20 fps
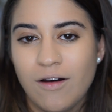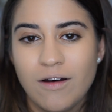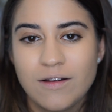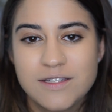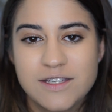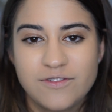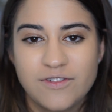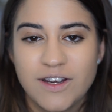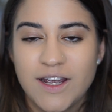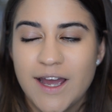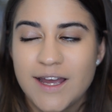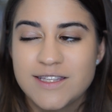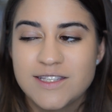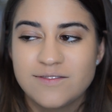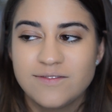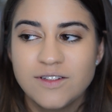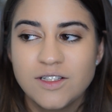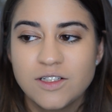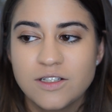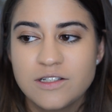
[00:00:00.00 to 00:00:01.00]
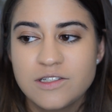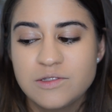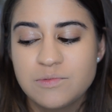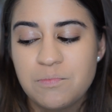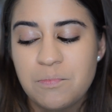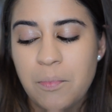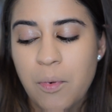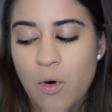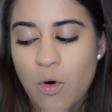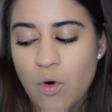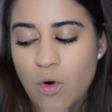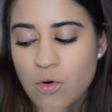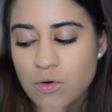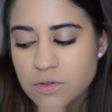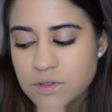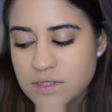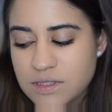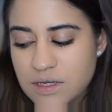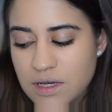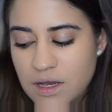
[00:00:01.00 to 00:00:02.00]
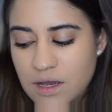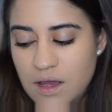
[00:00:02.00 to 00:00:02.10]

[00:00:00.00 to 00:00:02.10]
all different kinds of looks, bold,